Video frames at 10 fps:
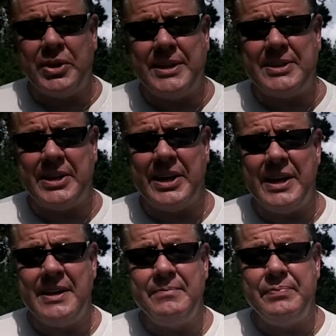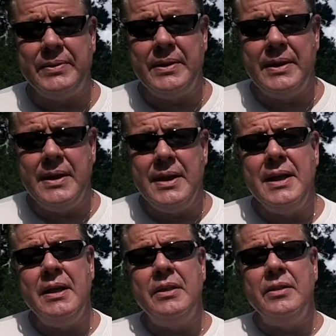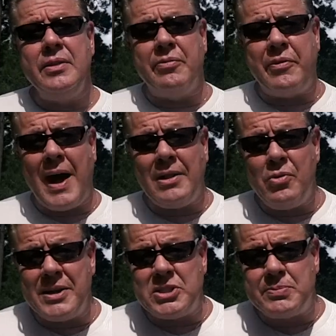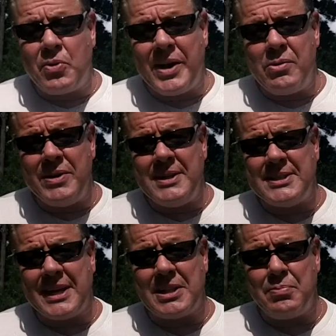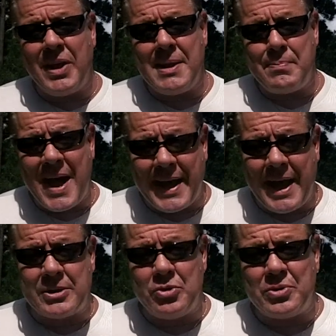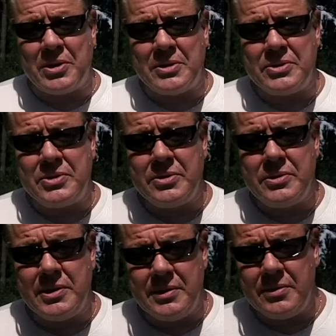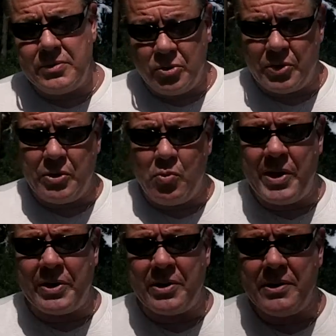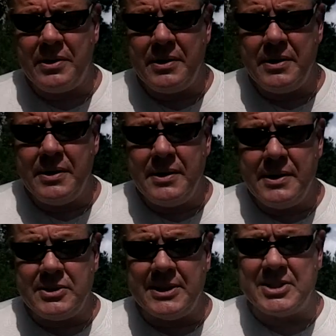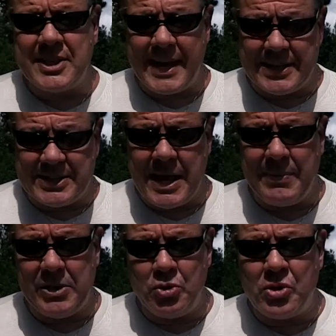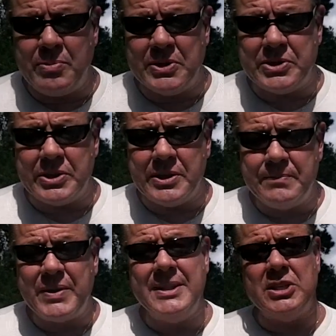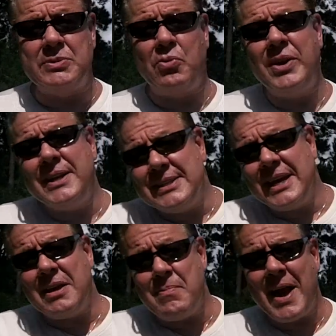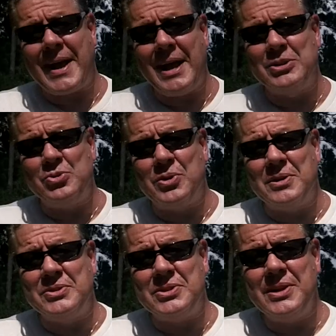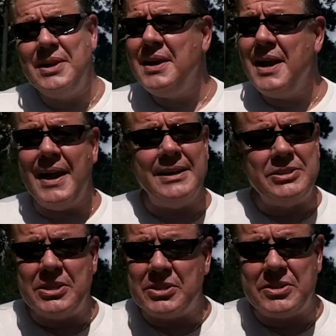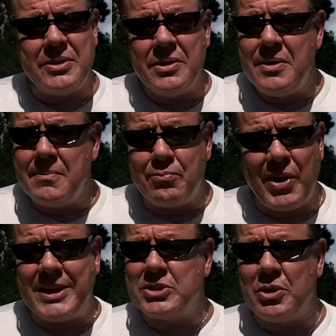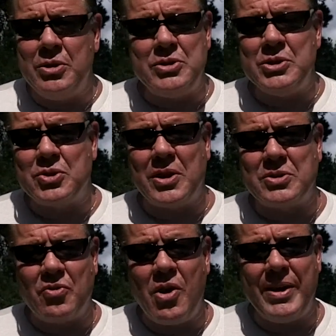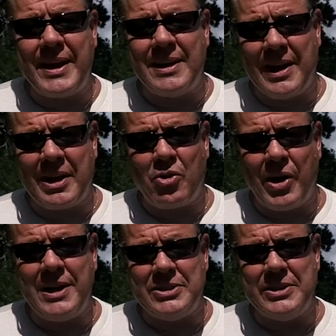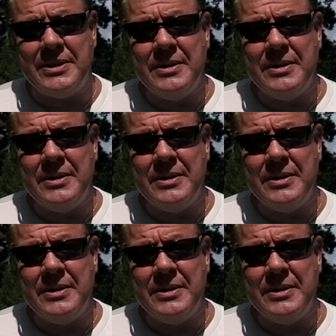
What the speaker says: you today, the following spring when you take the plant back outdoors, during the winter, it's in a state of semi-dormancy. In the spring, you take it back outdoors and it just breaks loose and starts growing again like crazy.